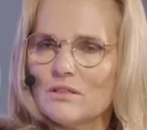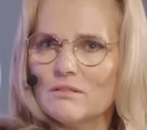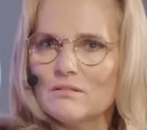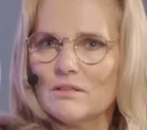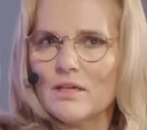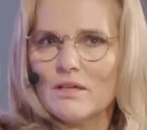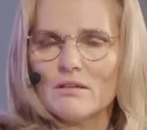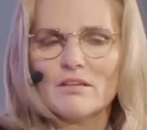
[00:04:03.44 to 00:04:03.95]

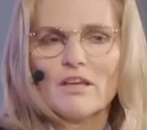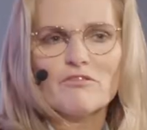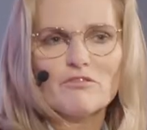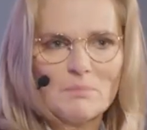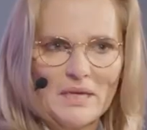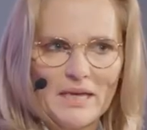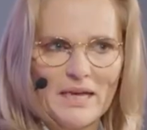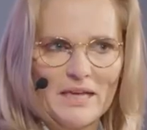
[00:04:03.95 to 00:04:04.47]
that
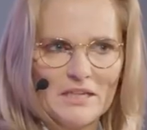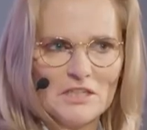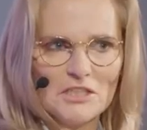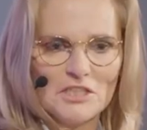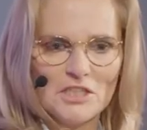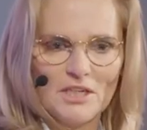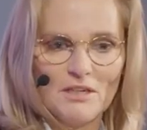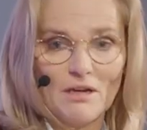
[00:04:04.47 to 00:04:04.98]
gives me
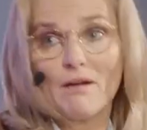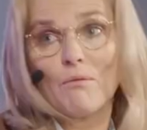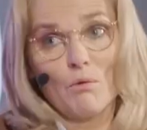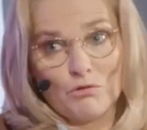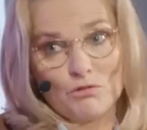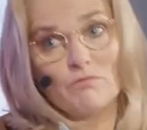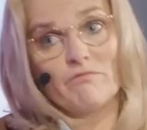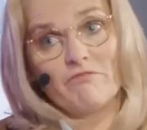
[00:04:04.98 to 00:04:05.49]
energy.
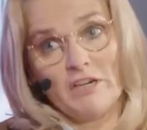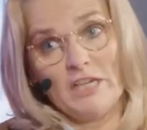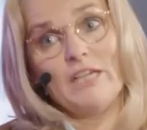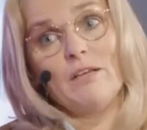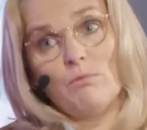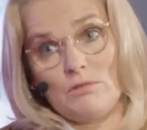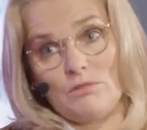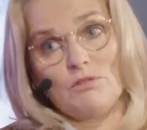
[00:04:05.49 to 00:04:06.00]
I
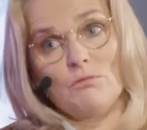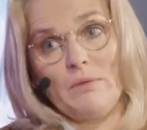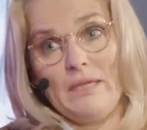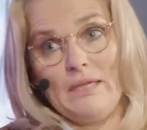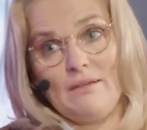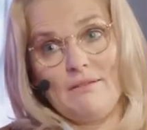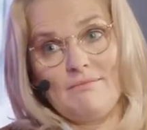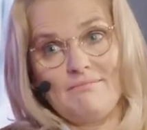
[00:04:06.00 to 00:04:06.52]
really want
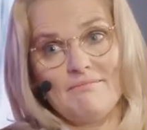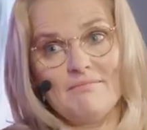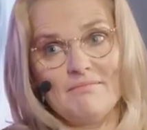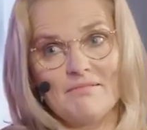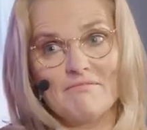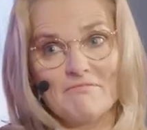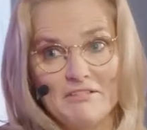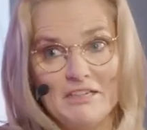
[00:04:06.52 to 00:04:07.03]

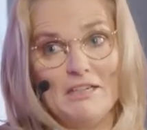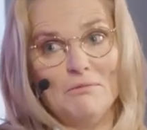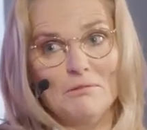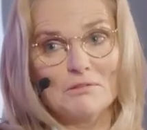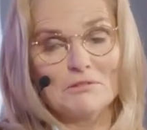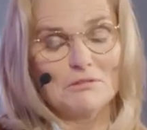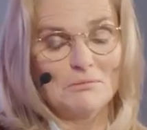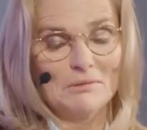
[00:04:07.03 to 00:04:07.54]

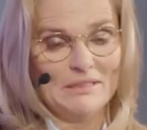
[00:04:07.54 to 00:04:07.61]
to